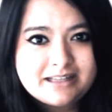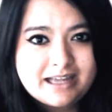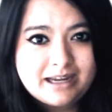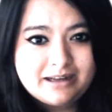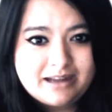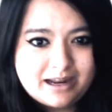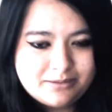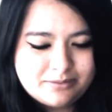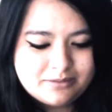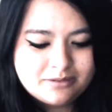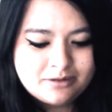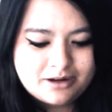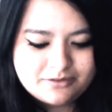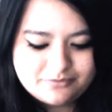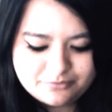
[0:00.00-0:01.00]
They had a
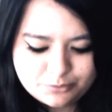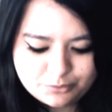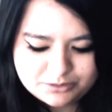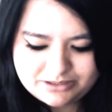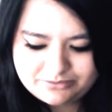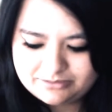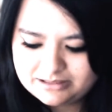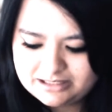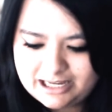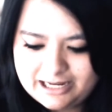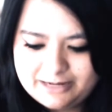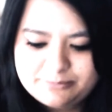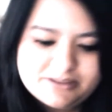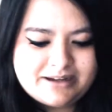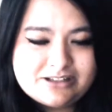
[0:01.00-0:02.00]
lot of cool different
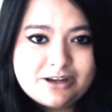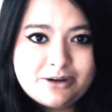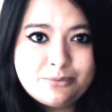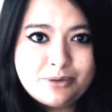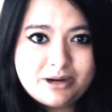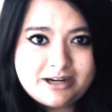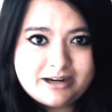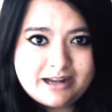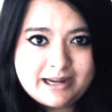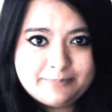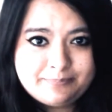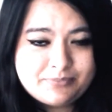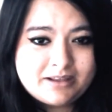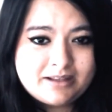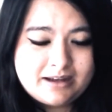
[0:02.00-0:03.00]
themes. So one night
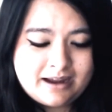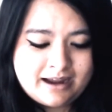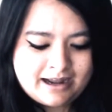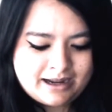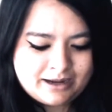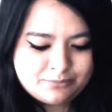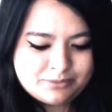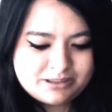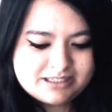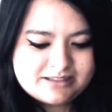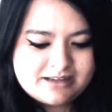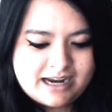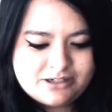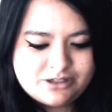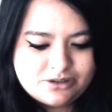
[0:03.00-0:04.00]
we
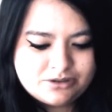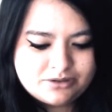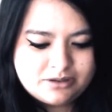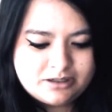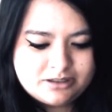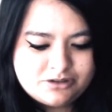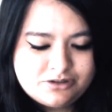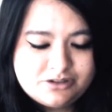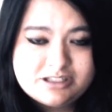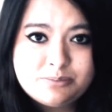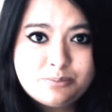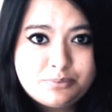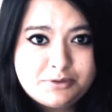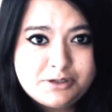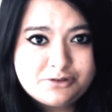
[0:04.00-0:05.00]
decided to do
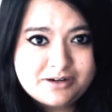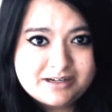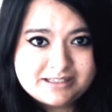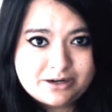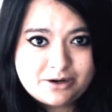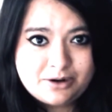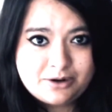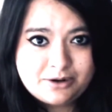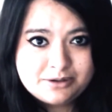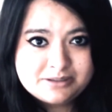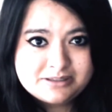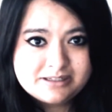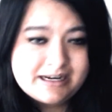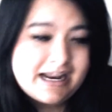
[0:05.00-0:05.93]
some pre-drinks at hers.